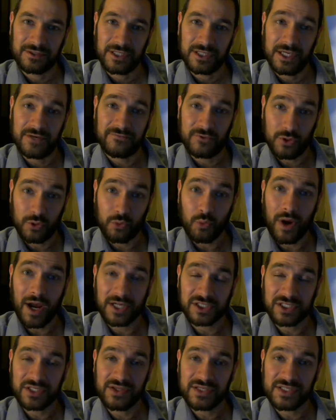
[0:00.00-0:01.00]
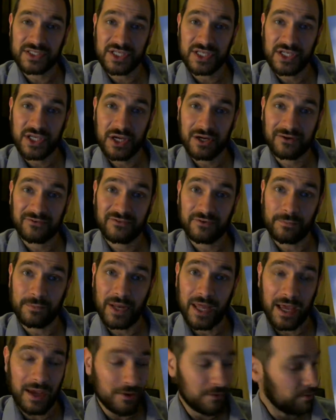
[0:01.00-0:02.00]
If you're watching this a year from
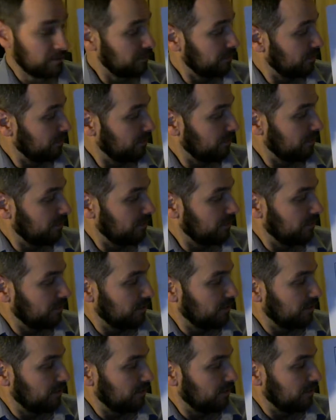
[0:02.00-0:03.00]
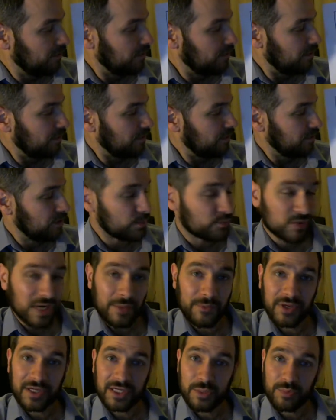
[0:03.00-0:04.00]
now, you're
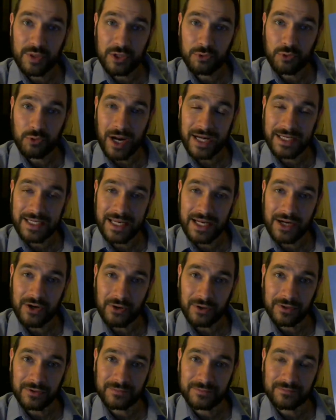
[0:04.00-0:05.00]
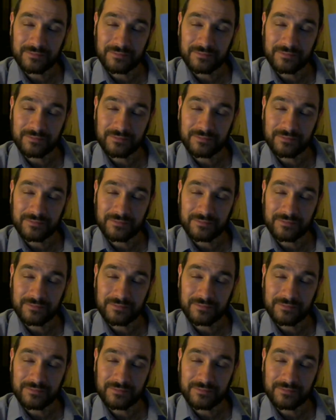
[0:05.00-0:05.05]
probably going to be right here.